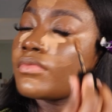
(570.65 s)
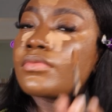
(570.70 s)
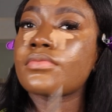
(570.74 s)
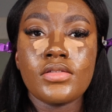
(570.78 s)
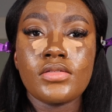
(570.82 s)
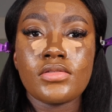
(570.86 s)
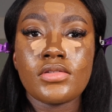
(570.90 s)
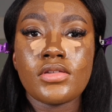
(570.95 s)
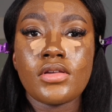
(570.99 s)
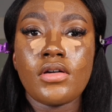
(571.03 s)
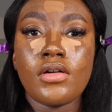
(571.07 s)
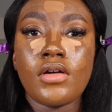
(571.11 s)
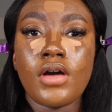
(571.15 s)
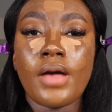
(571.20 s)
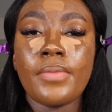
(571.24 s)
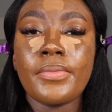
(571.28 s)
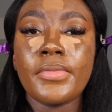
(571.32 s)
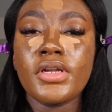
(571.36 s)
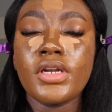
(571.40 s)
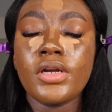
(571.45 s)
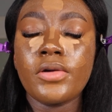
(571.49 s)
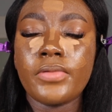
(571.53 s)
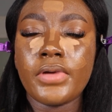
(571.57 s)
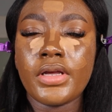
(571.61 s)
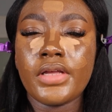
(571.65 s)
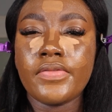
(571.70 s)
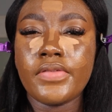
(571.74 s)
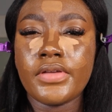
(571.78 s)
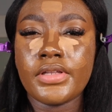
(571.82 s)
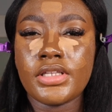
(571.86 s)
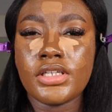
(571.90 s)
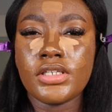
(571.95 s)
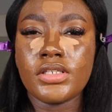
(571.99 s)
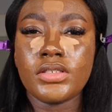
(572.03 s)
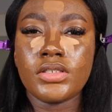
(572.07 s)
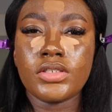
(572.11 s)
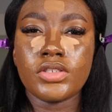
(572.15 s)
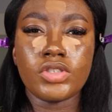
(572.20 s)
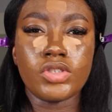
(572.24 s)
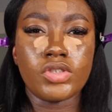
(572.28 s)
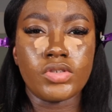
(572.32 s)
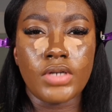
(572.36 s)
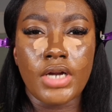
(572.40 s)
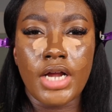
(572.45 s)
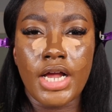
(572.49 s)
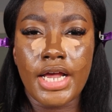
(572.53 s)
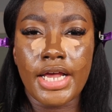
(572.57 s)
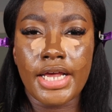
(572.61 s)
So I'm gonna wait for this to
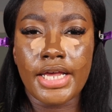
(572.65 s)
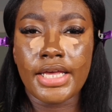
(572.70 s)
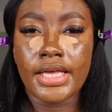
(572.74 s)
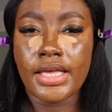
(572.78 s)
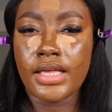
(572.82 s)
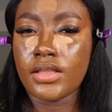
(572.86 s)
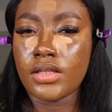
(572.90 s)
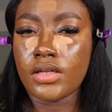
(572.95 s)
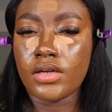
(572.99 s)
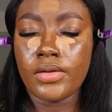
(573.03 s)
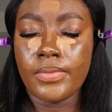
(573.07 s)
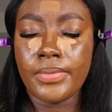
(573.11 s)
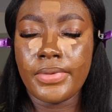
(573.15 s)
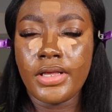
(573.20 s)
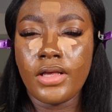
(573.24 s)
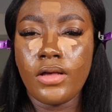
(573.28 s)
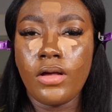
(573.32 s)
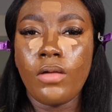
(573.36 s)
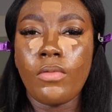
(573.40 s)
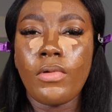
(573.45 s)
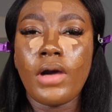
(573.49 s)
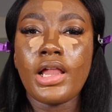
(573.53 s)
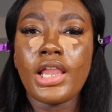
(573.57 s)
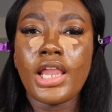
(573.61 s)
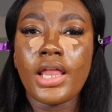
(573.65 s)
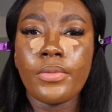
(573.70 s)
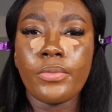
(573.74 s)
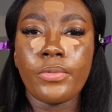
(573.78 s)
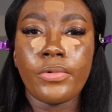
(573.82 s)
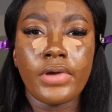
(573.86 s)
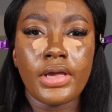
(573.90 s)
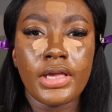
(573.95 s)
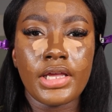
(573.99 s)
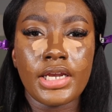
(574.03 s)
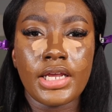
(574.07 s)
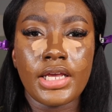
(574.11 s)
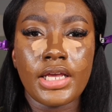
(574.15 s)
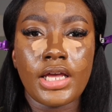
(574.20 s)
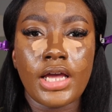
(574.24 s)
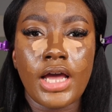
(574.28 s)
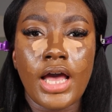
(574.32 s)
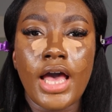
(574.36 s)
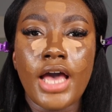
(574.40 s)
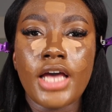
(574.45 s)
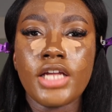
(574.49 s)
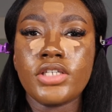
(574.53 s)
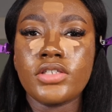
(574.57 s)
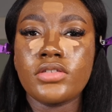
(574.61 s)
dry a little bit. While I'm waiting,
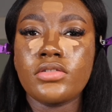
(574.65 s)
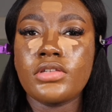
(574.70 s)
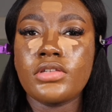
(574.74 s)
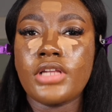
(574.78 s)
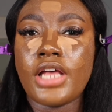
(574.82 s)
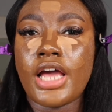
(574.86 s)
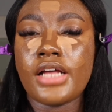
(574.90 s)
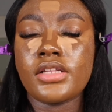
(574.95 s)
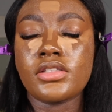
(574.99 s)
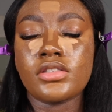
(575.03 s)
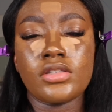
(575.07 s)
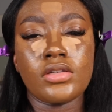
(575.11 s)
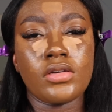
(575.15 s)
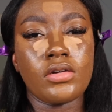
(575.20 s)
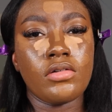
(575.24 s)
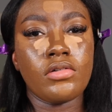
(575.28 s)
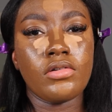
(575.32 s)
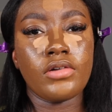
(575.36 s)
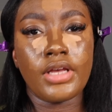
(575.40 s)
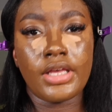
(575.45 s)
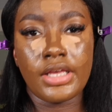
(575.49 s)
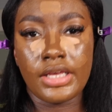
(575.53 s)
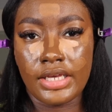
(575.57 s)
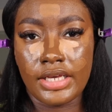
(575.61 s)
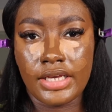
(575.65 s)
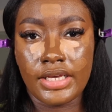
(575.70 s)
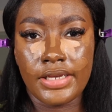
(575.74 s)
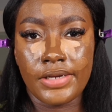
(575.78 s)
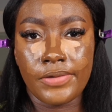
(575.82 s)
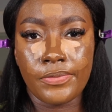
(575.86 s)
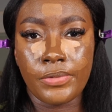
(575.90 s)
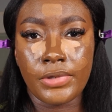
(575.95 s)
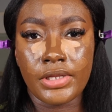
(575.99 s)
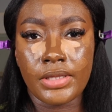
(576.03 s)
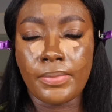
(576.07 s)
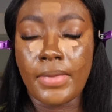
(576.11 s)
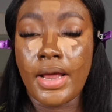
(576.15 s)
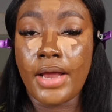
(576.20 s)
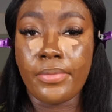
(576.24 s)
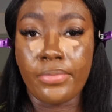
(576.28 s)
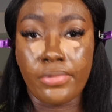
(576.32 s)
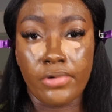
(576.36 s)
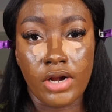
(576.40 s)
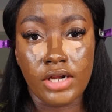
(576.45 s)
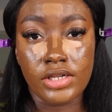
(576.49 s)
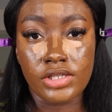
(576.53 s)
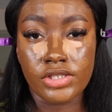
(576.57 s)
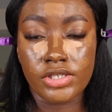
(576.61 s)
I do like to go in with my
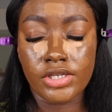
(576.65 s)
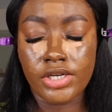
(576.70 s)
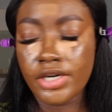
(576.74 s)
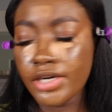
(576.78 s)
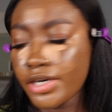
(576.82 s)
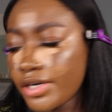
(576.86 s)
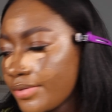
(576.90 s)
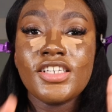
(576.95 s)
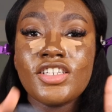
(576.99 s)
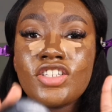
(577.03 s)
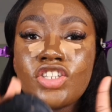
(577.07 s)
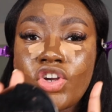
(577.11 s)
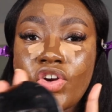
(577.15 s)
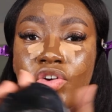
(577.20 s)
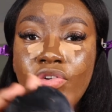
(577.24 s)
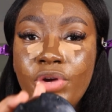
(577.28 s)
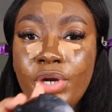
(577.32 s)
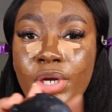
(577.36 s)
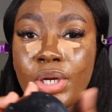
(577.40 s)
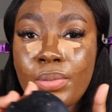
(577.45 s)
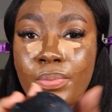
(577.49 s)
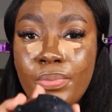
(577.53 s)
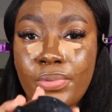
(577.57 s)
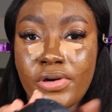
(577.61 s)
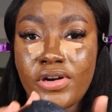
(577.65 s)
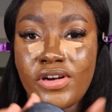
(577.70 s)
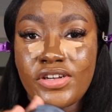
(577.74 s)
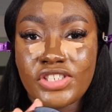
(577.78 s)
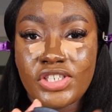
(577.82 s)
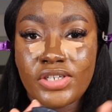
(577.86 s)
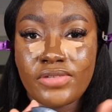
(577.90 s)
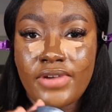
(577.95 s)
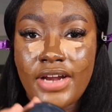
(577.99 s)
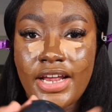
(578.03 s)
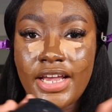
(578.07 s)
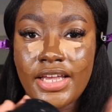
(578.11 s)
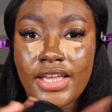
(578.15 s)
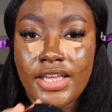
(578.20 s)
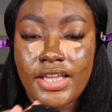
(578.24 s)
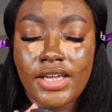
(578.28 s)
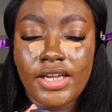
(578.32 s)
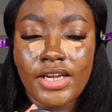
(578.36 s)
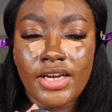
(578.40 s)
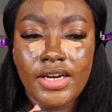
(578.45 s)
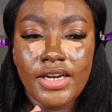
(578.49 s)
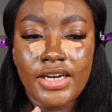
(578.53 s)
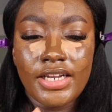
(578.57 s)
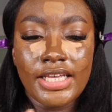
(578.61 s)
bronzer. This cream bronzer right
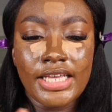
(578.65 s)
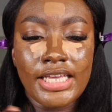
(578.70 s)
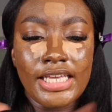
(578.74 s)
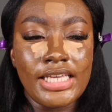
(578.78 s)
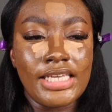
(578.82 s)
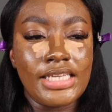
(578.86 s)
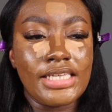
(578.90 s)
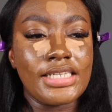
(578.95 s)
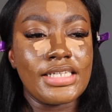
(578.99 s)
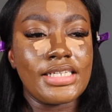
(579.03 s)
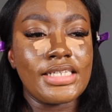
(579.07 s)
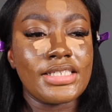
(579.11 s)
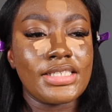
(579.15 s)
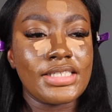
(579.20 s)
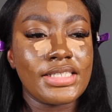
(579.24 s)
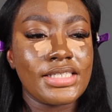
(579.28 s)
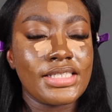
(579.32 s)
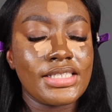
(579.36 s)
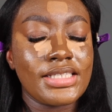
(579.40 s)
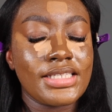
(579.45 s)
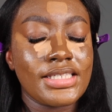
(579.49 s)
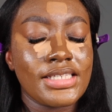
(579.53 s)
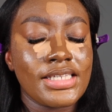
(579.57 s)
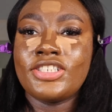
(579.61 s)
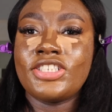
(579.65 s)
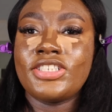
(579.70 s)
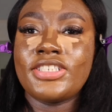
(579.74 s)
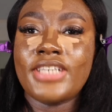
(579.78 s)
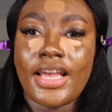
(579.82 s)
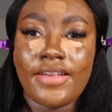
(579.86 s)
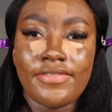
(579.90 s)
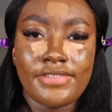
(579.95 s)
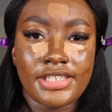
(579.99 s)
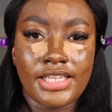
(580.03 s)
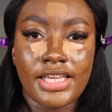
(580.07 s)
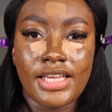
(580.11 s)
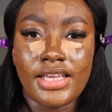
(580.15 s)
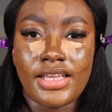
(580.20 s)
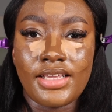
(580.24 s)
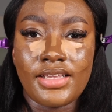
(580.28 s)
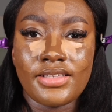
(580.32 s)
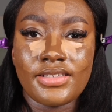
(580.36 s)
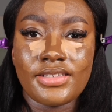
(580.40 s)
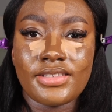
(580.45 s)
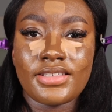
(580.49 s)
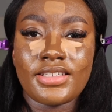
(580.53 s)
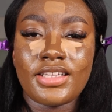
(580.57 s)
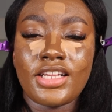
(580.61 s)
here is Chef's
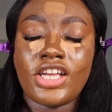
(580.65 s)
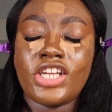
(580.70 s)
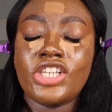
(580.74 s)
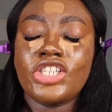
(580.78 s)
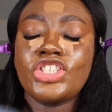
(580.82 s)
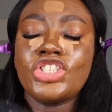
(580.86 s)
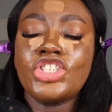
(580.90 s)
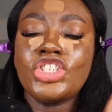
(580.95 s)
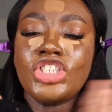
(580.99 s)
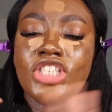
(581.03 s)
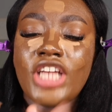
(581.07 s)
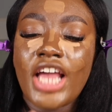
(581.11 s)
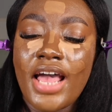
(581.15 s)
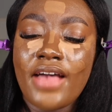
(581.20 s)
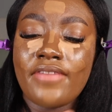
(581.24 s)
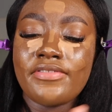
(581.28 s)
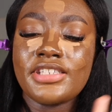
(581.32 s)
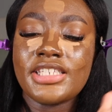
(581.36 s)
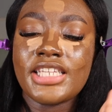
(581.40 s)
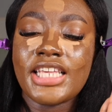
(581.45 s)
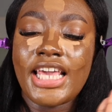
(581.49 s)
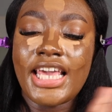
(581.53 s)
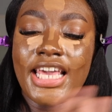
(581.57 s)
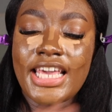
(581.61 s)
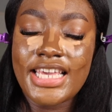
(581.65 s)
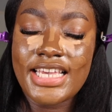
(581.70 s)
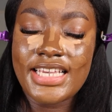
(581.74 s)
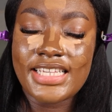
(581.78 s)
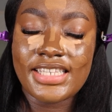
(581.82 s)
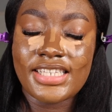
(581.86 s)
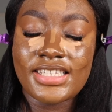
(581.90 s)
Kiss. Chef's Kiss.